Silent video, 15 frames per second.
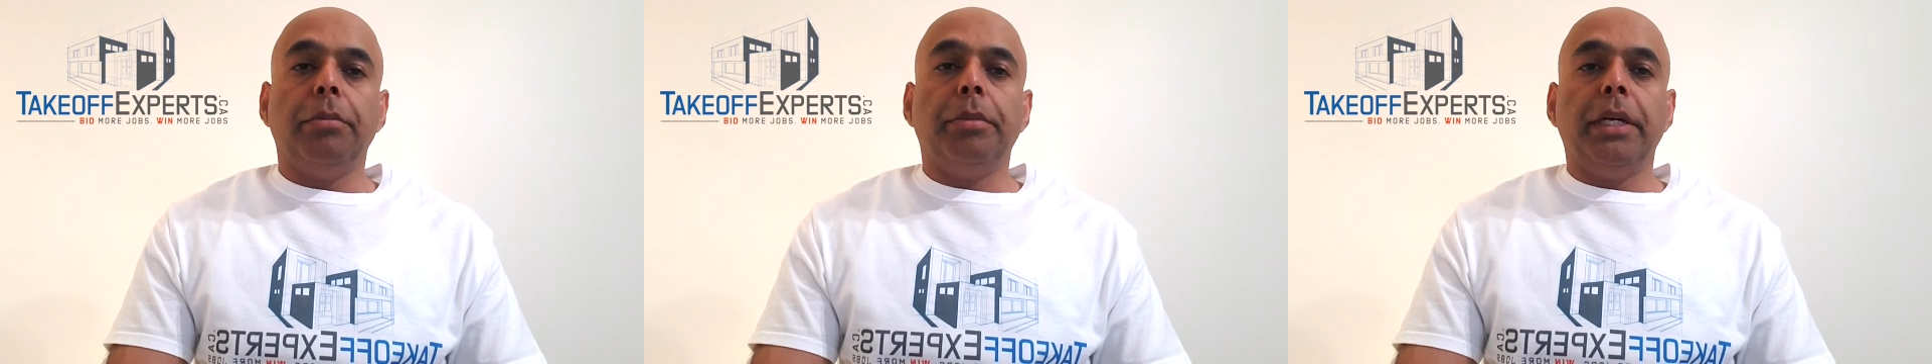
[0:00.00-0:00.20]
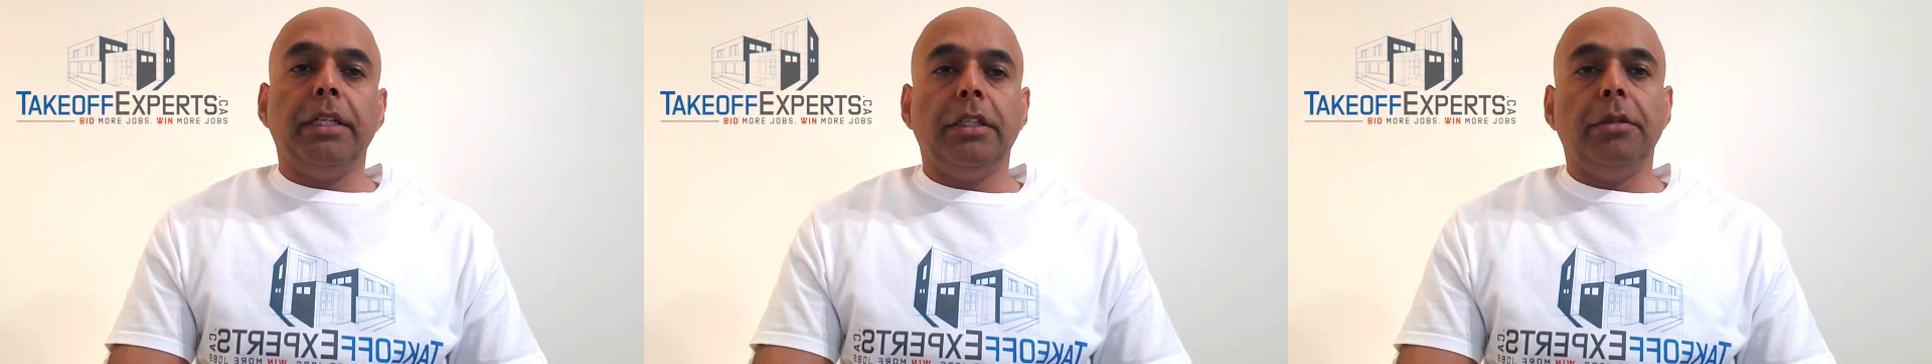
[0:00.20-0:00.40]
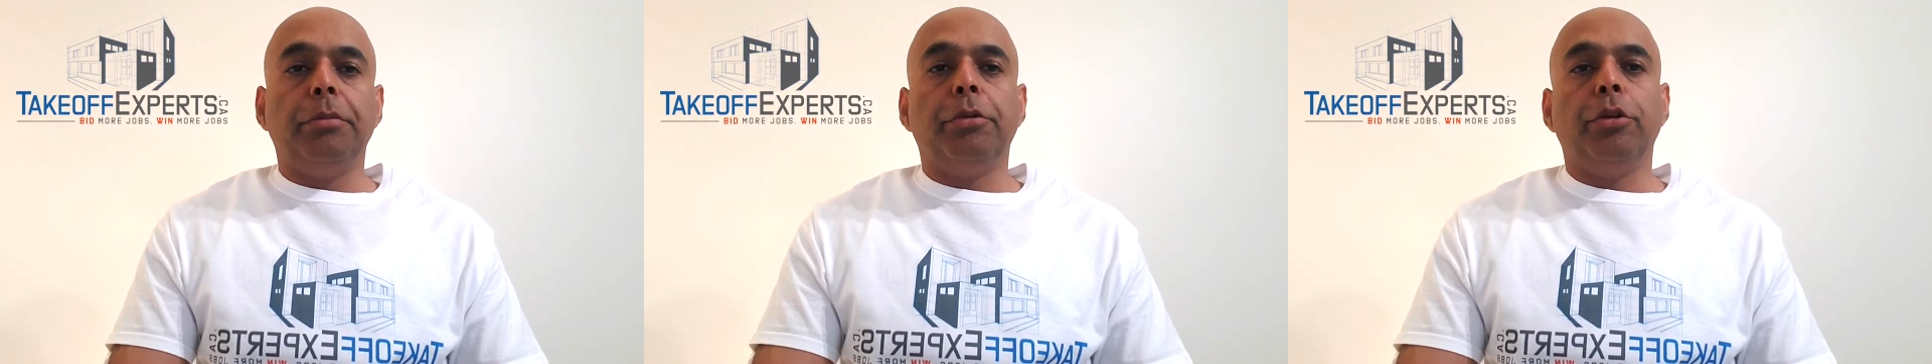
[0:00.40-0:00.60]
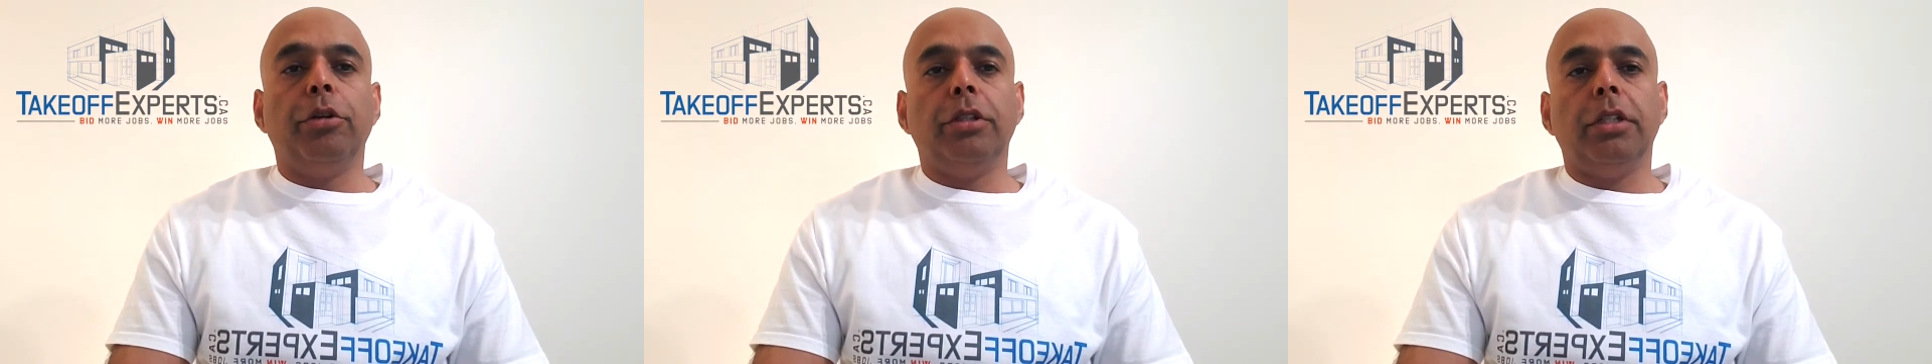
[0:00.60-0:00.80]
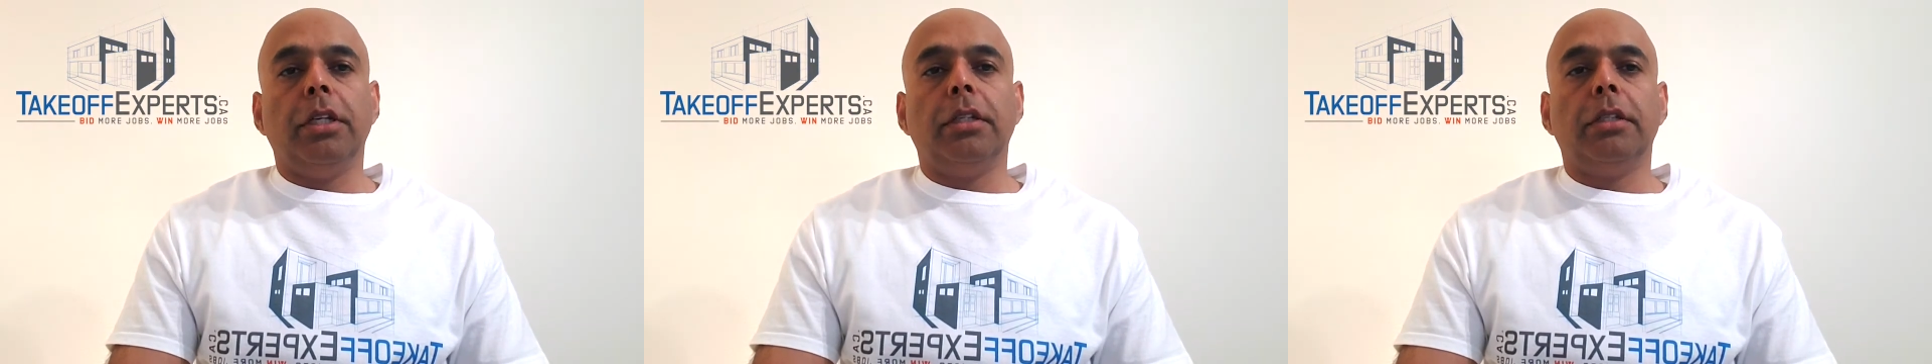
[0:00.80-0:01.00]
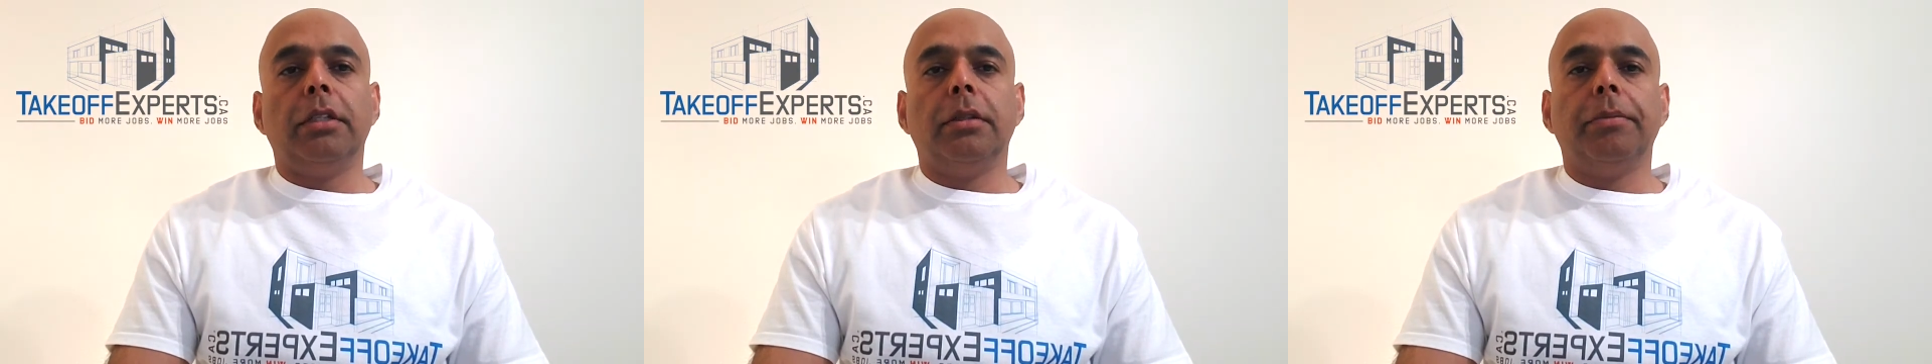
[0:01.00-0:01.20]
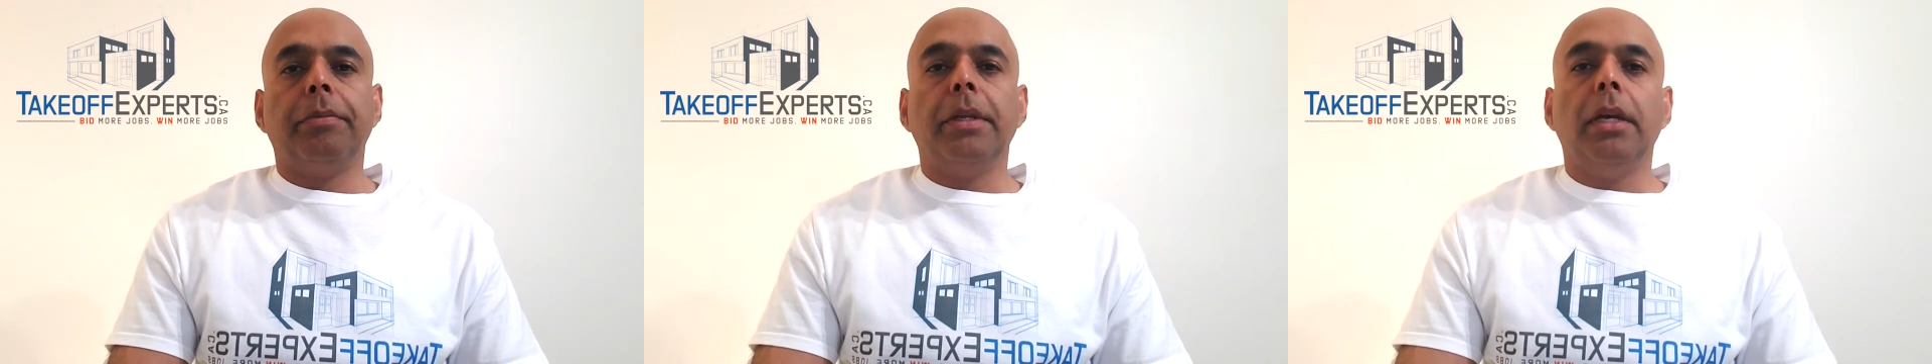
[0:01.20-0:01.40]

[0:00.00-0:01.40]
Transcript: painting projects,